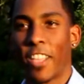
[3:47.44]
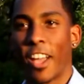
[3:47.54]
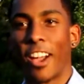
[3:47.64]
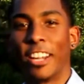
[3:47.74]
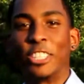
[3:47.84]

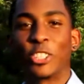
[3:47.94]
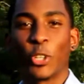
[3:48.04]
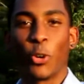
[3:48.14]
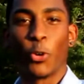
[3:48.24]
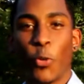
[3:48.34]
All right,
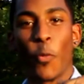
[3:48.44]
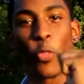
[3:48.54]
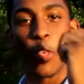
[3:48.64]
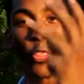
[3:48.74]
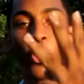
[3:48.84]
so
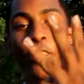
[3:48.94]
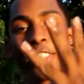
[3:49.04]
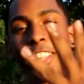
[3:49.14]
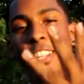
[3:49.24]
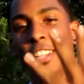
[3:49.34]
the third
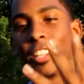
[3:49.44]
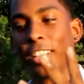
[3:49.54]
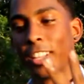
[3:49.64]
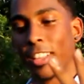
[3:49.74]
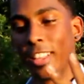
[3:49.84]
thing
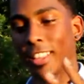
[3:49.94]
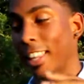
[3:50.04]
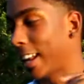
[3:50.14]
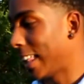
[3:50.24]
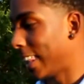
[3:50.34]

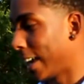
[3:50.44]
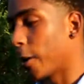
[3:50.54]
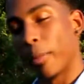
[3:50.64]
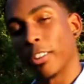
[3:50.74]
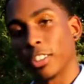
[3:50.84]
that I
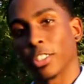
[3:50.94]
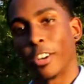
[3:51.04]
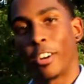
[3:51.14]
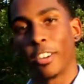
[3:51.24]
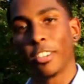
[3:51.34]
like about this
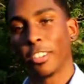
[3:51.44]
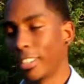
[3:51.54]
car